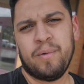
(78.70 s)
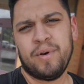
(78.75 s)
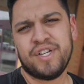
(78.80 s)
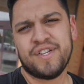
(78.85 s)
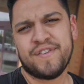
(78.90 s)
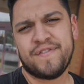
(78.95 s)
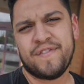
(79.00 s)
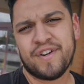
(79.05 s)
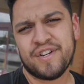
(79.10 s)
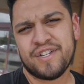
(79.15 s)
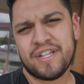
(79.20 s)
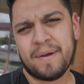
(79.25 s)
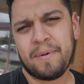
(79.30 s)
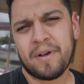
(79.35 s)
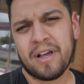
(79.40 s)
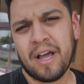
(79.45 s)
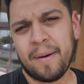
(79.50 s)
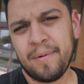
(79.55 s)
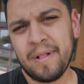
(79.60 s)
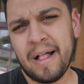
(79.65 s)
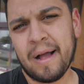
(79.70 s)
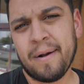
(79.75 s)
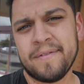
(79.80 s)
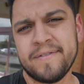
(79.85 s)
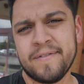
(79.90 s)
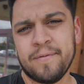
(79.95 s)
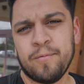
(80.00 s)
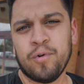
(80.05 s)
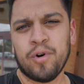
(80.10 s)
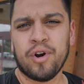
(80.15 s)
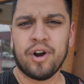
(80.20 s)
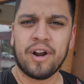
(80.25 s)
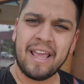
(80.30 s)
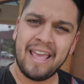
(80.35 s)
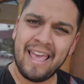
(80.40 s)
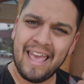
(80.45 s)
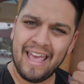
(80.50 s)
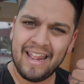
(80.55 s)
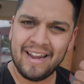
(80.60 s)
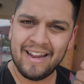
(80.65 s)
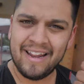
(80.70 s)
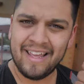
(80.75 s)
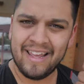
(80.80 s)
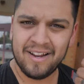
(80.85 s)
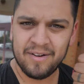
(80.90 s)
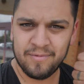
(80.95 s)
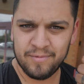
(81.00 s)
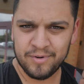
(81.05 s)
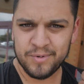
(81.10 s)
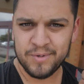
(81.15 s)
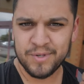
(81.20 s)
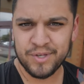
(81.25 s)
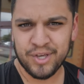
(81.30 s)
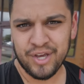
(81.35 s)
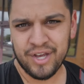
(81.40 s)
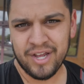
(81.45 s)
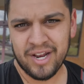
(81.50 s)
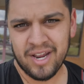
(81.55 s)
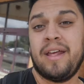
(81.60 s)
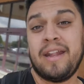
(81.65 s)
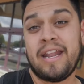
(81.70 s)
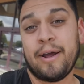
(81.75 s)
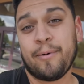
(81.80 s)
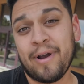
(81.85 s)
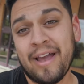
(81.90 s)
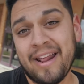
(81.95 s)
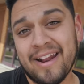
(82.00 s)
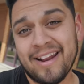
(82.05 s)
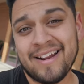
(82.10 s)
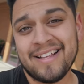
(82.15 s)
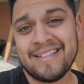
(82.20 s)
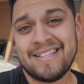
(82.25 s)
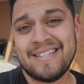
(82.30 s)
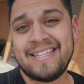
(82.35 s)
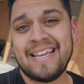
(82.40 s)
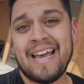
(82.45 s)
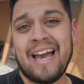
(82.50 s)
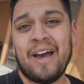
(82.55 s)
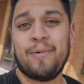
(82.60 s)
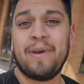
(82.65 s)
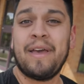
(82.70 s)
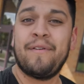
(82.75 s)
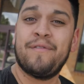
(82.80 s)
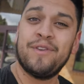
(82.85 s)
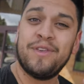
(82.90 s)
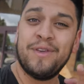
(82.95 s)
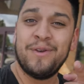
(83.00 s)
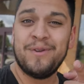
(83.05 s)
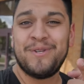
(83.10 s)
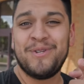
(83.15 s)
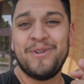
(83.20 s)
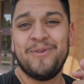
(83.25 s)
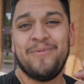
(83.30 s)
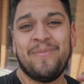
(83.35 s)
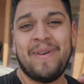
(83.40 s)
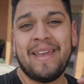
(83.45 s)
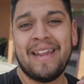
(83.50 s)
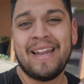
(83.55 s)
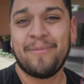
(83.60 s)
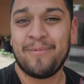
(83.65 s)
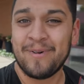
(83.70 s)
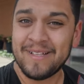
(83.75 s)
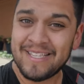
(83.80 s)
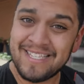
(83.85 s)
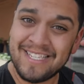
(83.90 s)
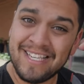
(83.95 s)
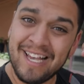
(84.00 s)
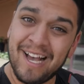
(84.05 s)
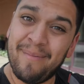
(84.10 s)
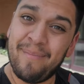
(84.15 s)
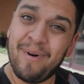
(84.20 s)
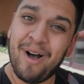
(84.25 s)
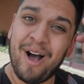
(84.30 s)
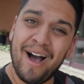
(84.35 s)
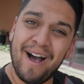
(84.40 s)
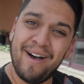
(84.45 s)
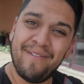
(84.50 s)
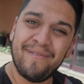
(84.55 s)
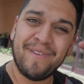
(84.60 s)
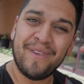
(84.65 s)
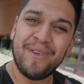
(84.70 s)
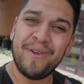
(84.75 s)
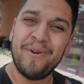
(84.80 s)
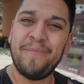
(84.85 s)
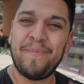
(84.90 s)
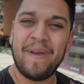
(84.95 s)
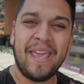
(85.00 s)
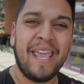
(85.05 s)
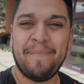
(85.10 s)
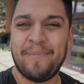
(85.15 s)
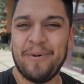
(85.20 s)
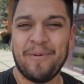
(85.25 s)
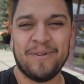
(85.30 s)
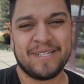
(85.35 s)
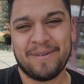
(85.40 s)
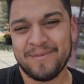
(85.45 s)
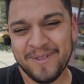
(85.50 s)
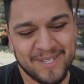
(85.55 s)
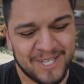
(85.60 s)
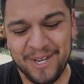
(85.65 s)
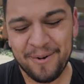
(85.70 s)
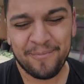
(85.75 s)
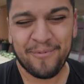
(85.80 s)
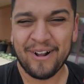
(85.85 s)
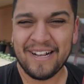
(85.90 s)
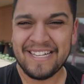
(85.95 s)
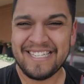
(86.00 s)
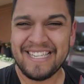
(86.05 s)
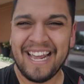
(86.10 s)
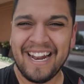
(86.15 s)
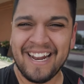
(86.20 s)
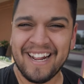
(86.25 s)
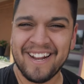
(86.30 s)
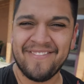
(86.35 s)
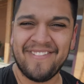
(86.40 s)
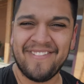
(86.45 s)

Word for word: We just finished up a couple hours of work editing, which was good, and now we're headed into town. We have a YouTube meetup with some of you people, which I'm super excited